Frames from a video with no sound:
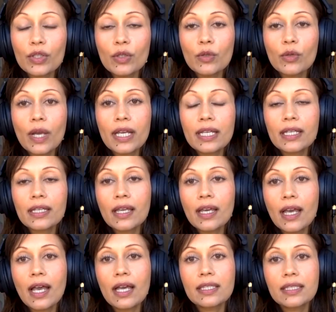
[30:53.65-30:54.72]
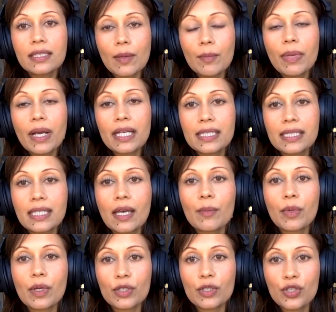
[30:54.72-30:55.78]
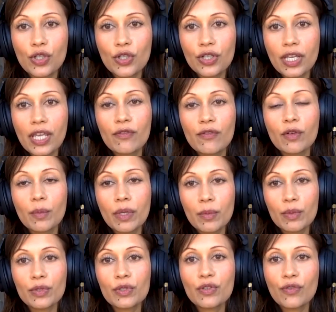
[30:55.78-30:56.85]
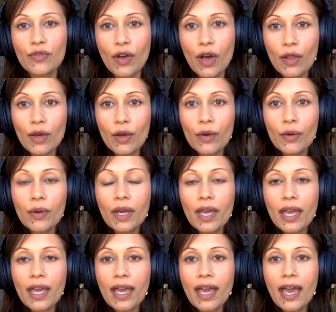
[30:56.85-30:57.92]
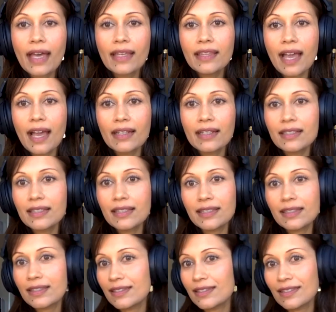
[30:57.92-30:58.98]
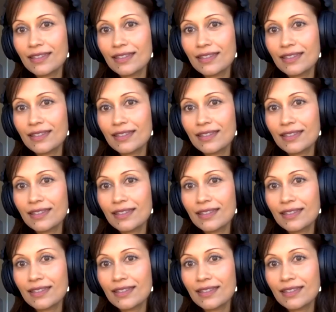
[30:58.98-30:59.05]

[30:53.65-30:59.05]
you created a step by step journey for people to follow. And that is,